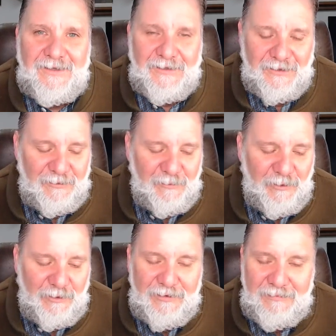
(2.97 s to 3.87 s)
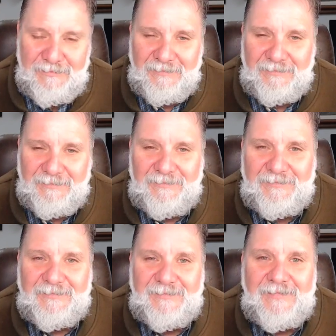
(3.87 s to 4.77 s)
Good morning.
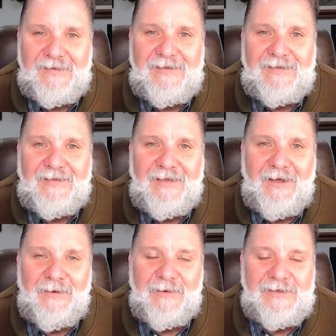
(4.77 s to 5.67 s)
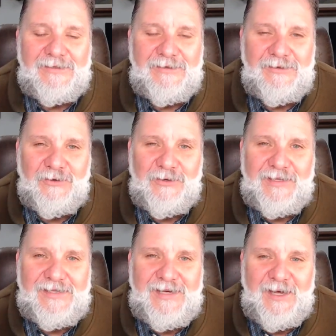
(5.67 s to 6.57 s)
I always enjoy
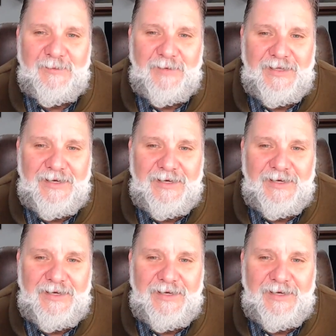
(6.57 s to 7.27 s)
this time of the day